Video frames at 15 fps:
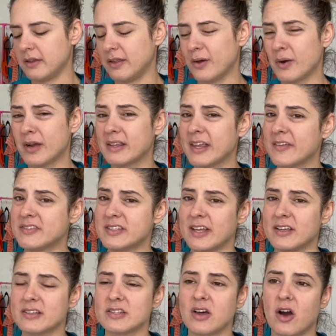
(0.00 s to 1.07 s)
New York
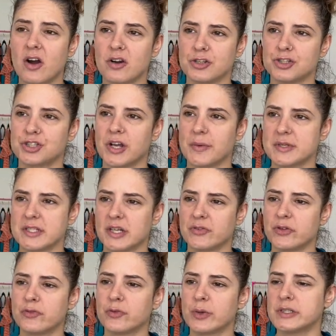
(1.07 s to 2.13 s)
lifestyle is harsh. I was there
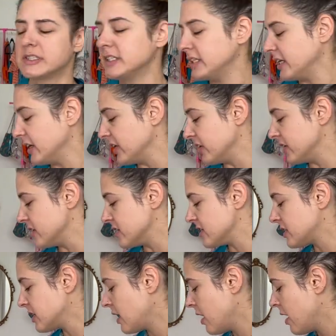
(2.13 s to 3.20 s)
for 14 years.
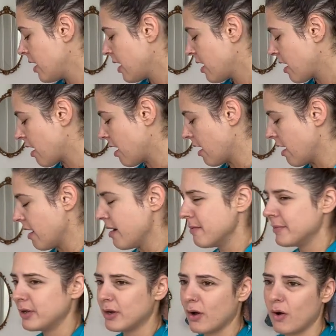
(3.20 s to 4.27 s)
Um,
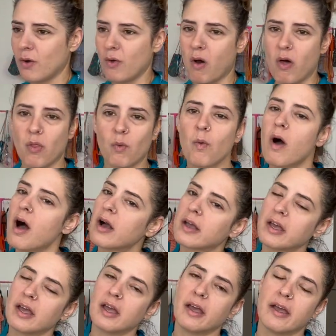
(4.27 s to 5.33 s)
you know, all the
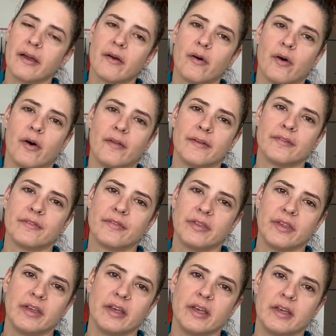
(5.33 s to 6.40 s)
walking, all of
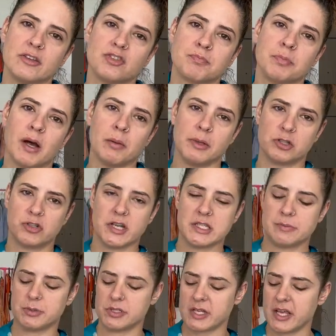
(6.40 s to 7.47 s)
the public
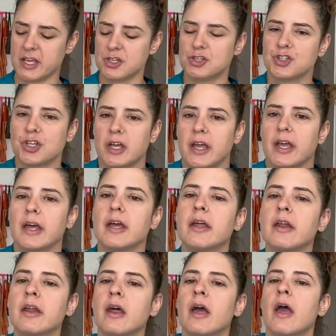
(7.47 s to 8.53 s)

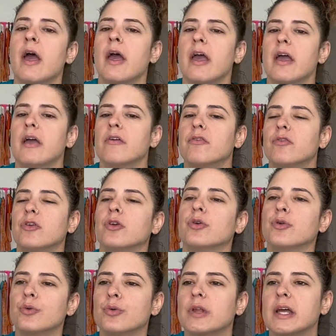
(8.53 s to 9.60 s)
transportation, if
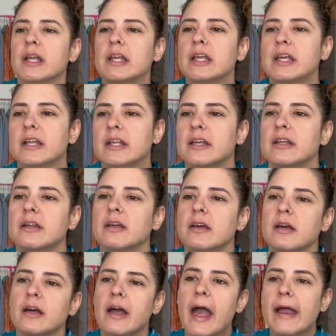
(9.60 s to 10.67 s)
you like needed
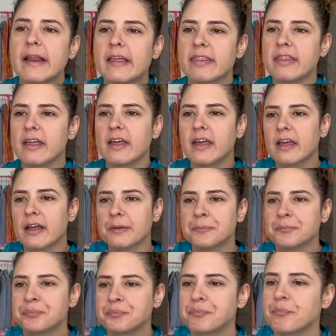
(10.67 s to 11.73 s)
anything,
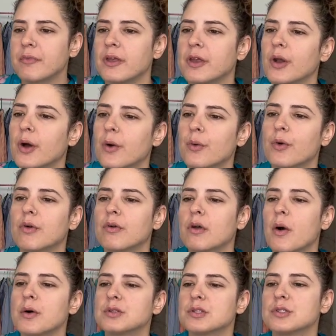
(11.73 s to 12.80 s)
you know,
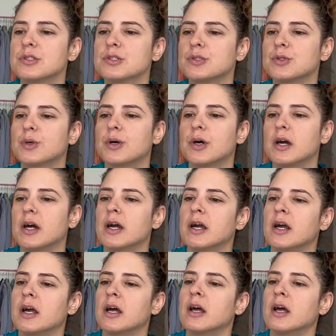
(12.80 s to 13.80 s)
going to the store